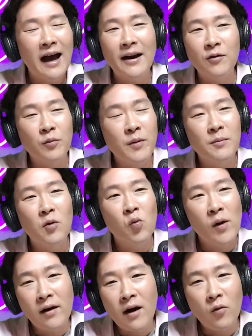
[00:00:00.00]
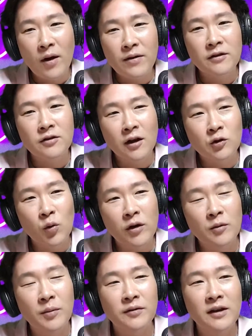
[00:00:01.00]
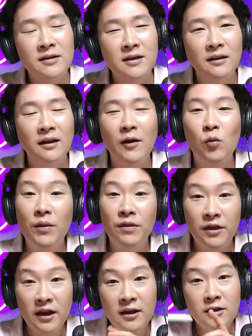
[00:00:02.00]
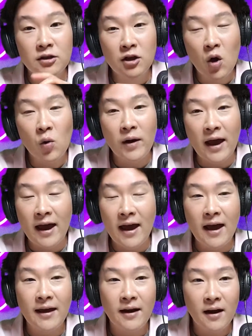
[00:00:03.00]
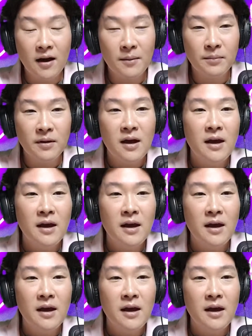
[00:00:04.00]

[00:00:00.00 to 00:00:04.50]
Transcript: I don't remember where I read this on Twitter, but they said like when things don't add up,